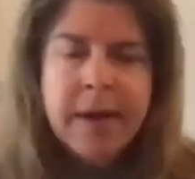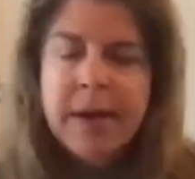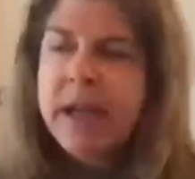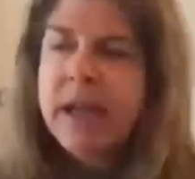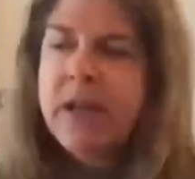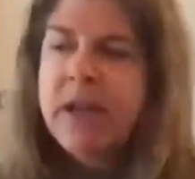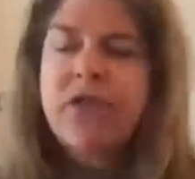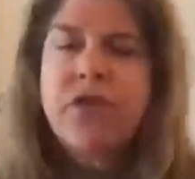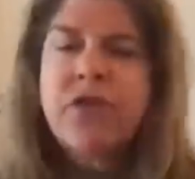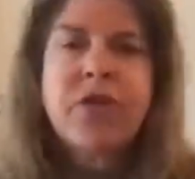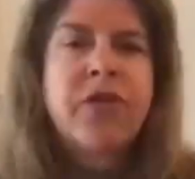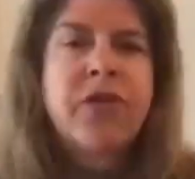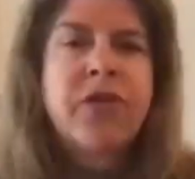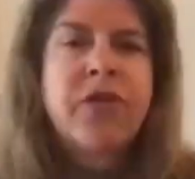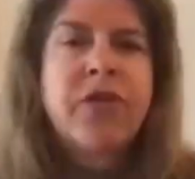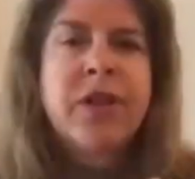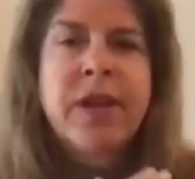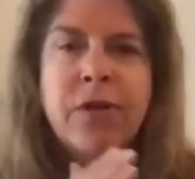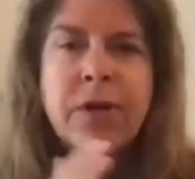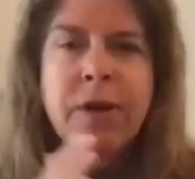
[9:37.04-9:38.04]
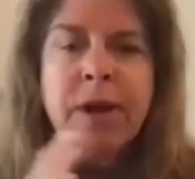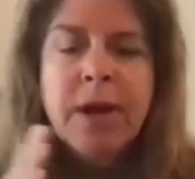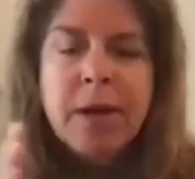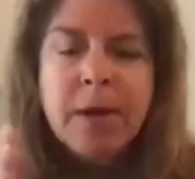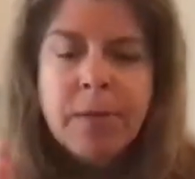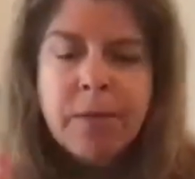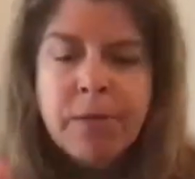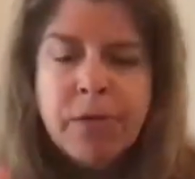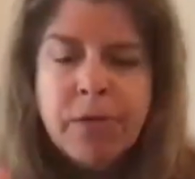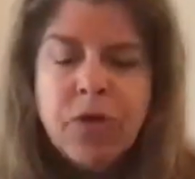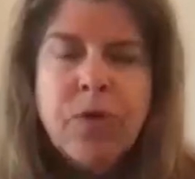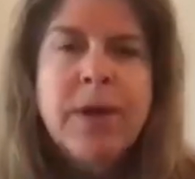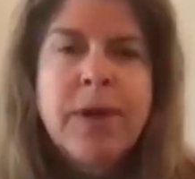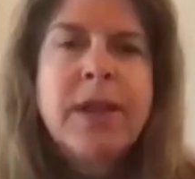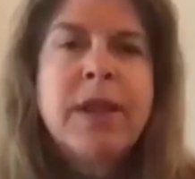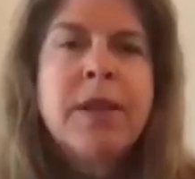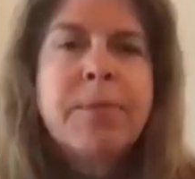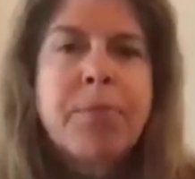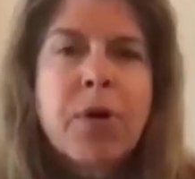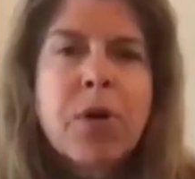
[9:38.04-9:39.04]
It's just that you're
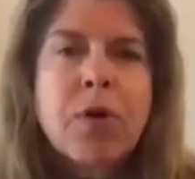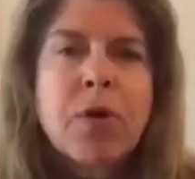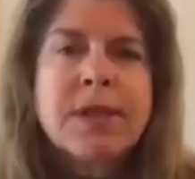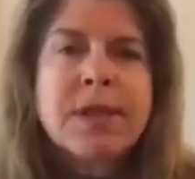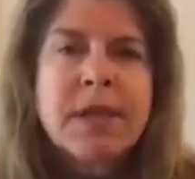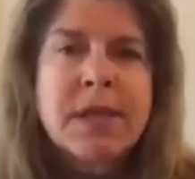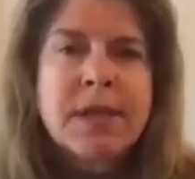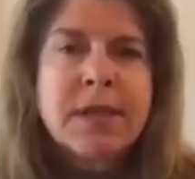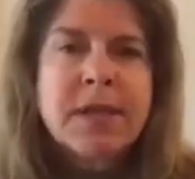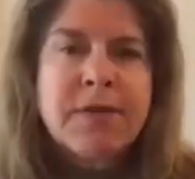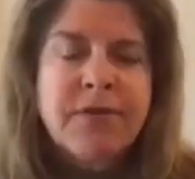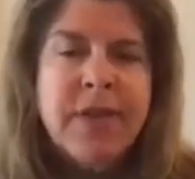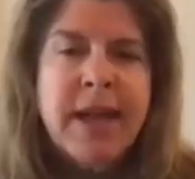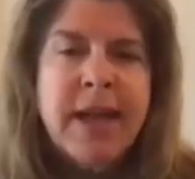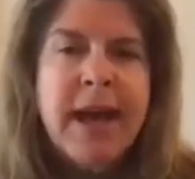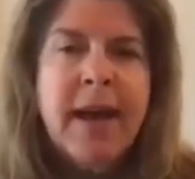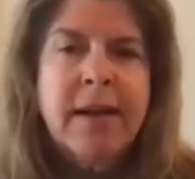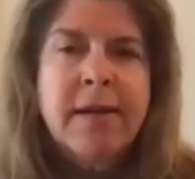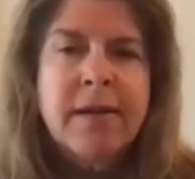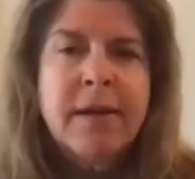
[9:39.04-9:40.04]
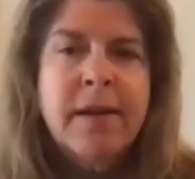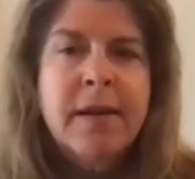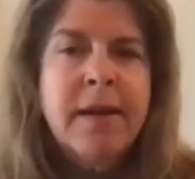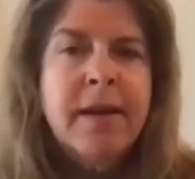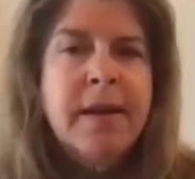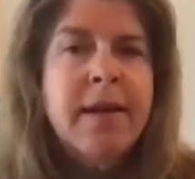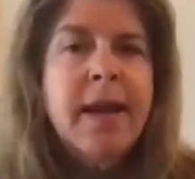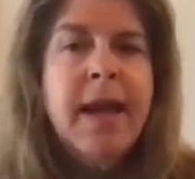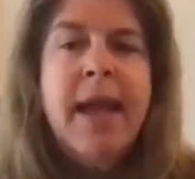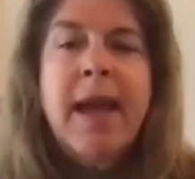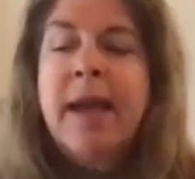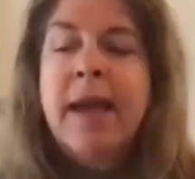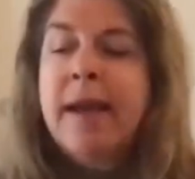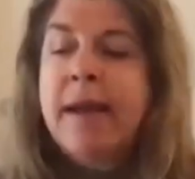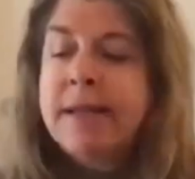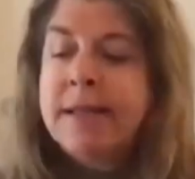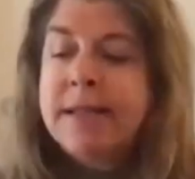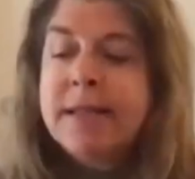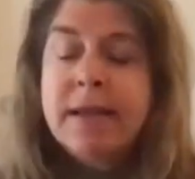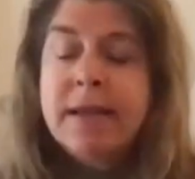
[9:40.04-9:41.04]
doing the process of that.
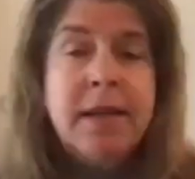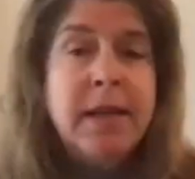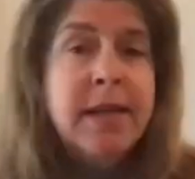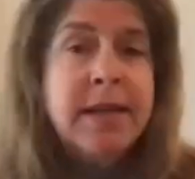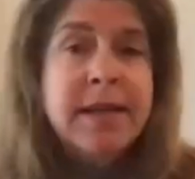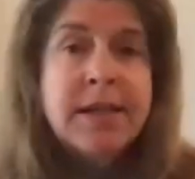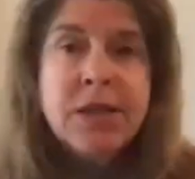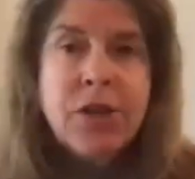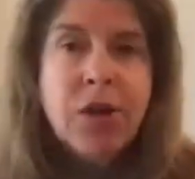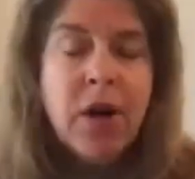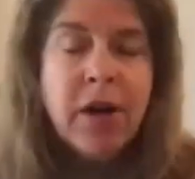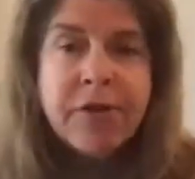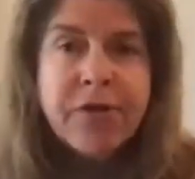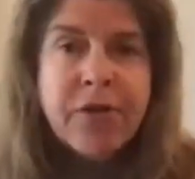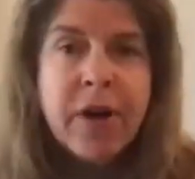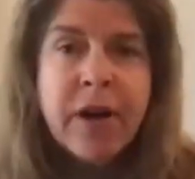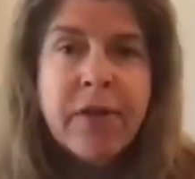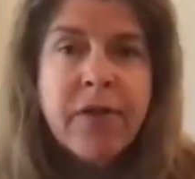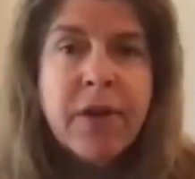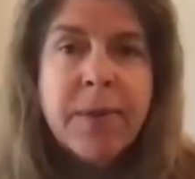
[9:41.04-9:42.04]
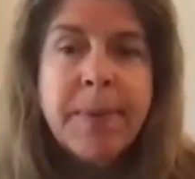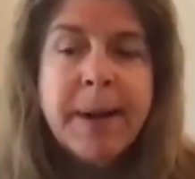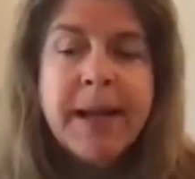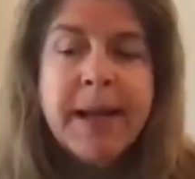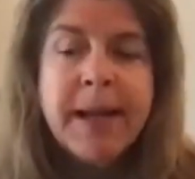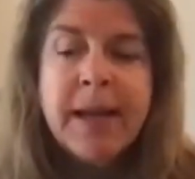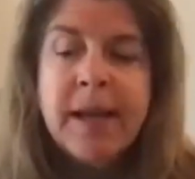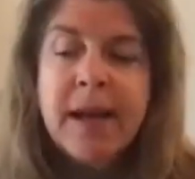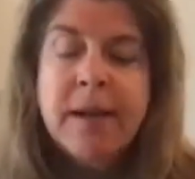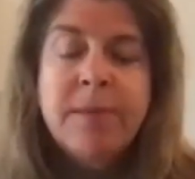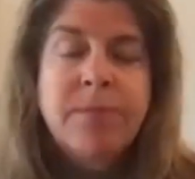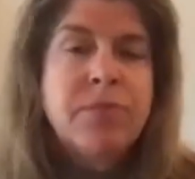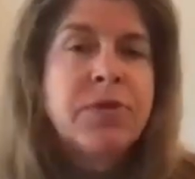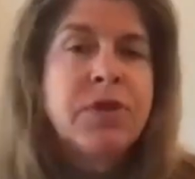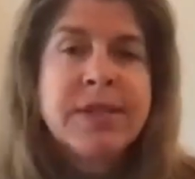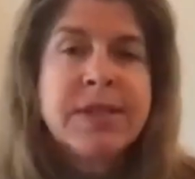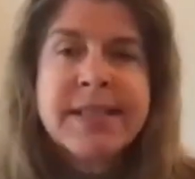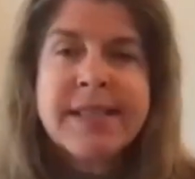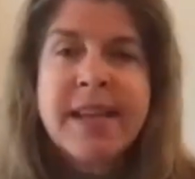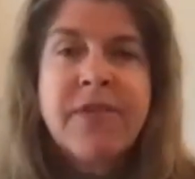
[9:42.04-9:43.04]
And it's not for everybody. I'm
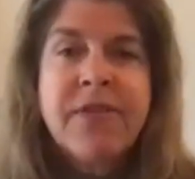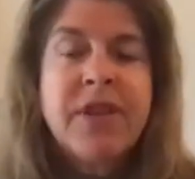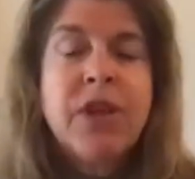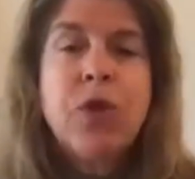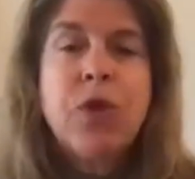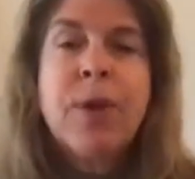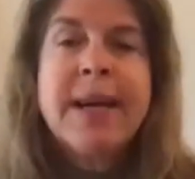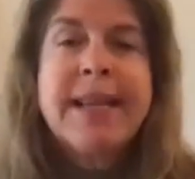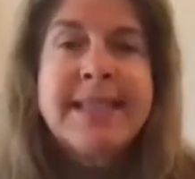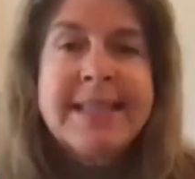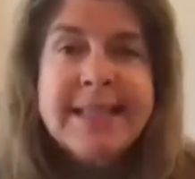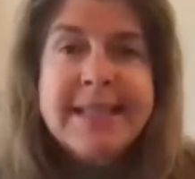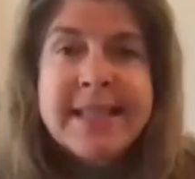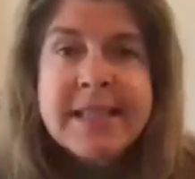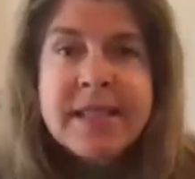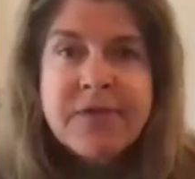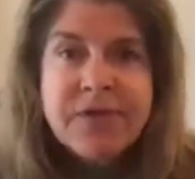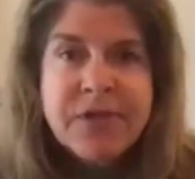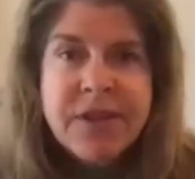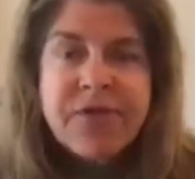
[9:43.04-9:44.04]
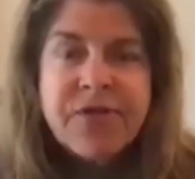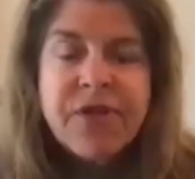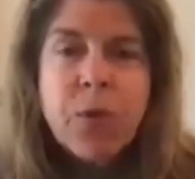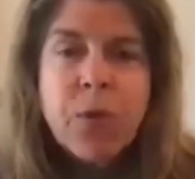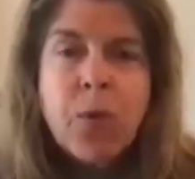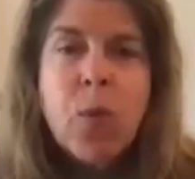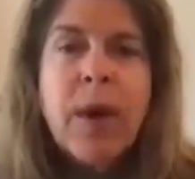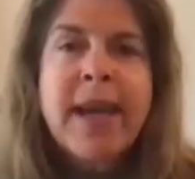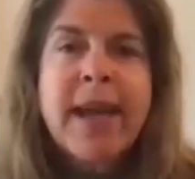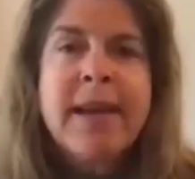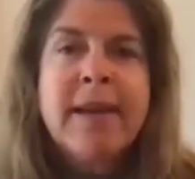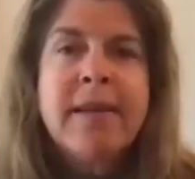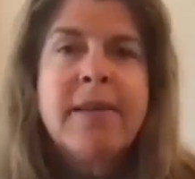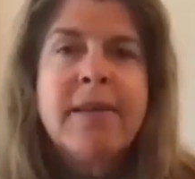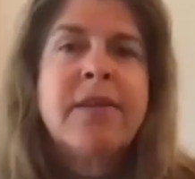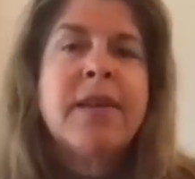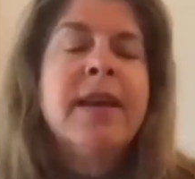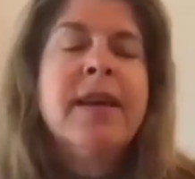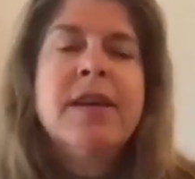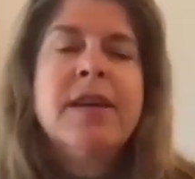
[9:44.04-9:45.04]
just giving you ideas of different
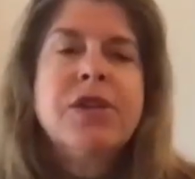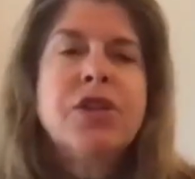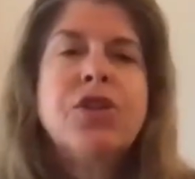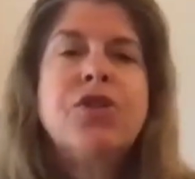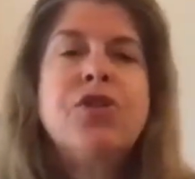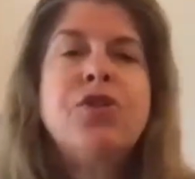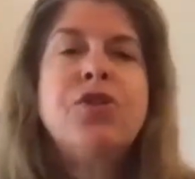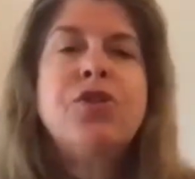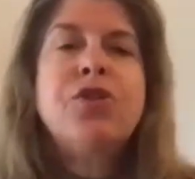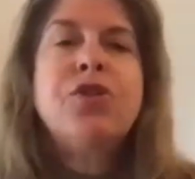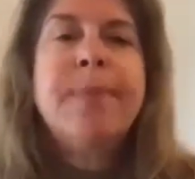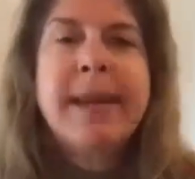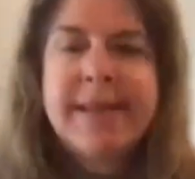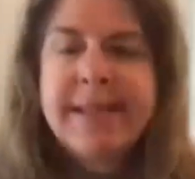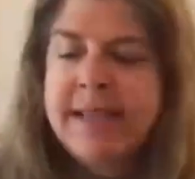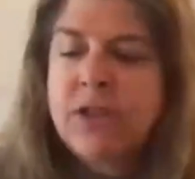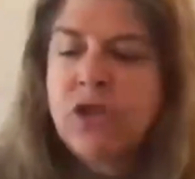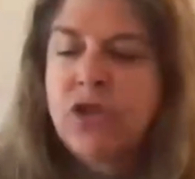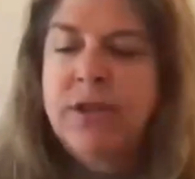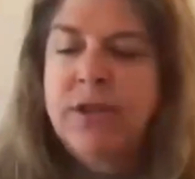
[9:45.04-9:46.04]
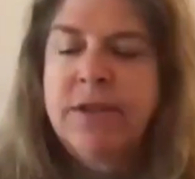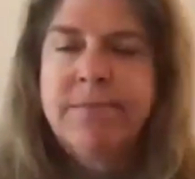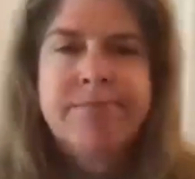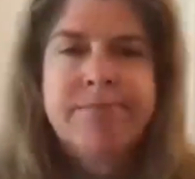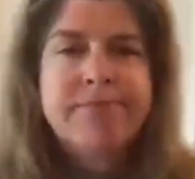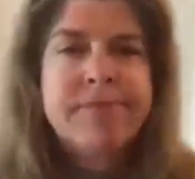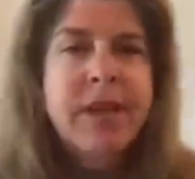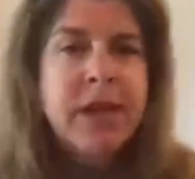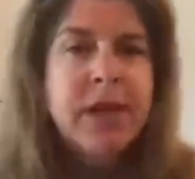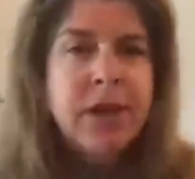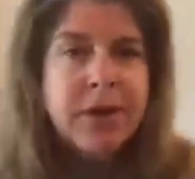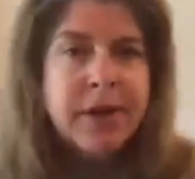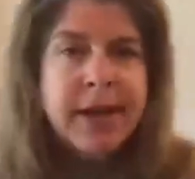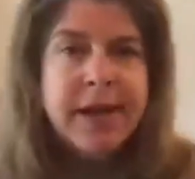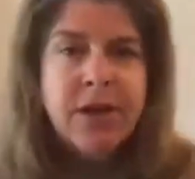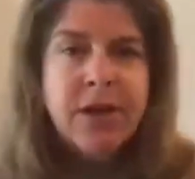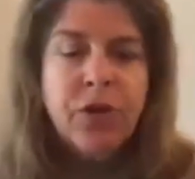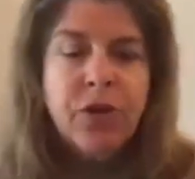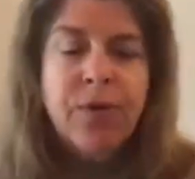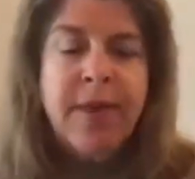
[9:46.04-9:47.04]
ways to do meditation that you
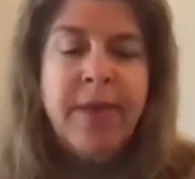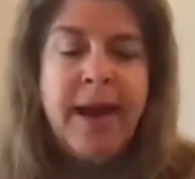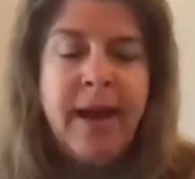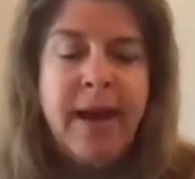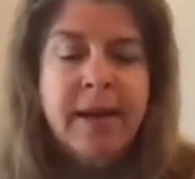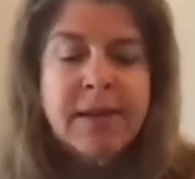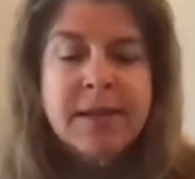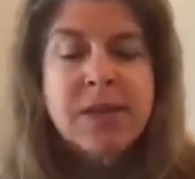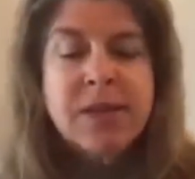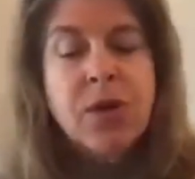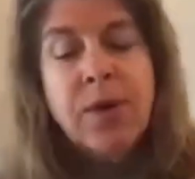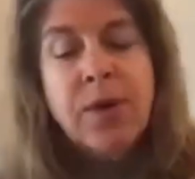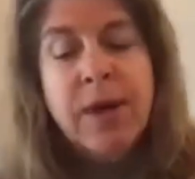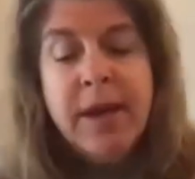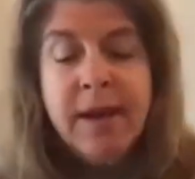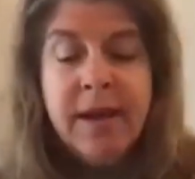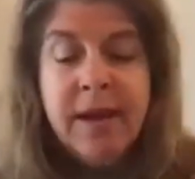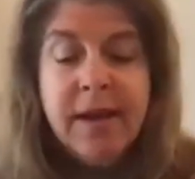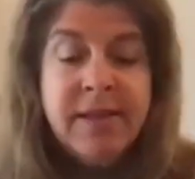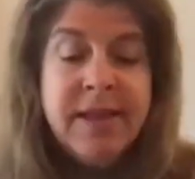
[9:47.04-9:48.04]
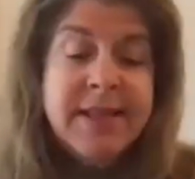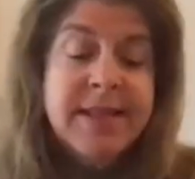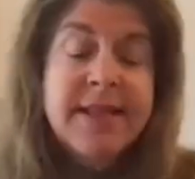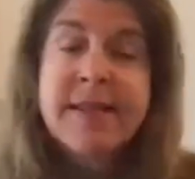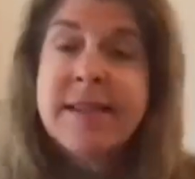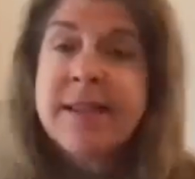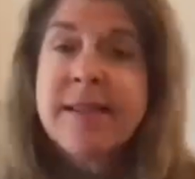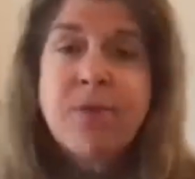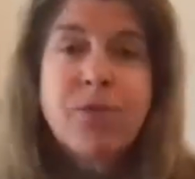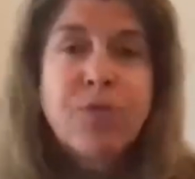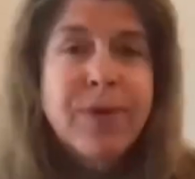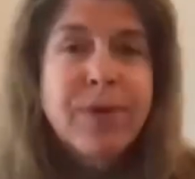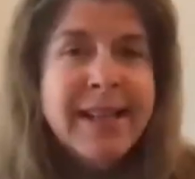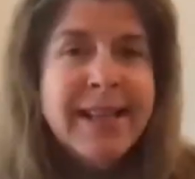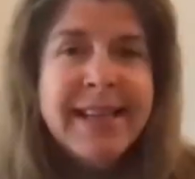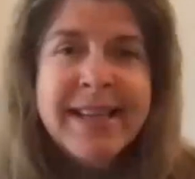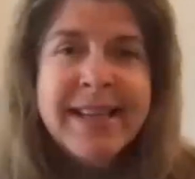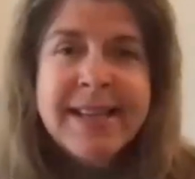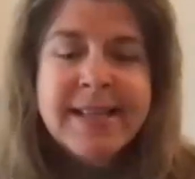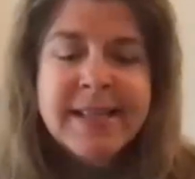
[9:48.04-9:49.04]
can do that. So this is a
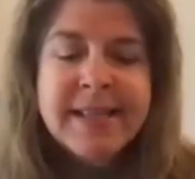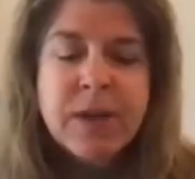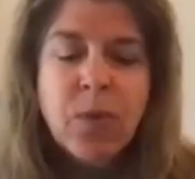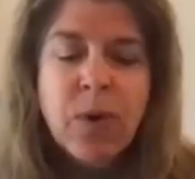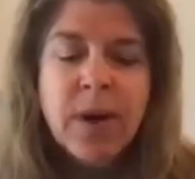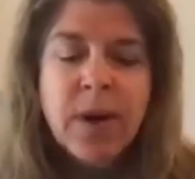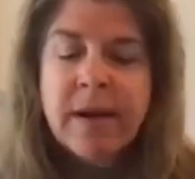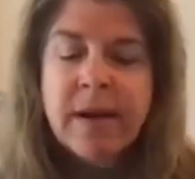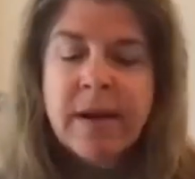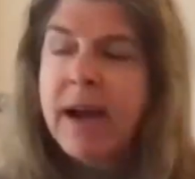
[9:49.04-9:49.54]
really easy one.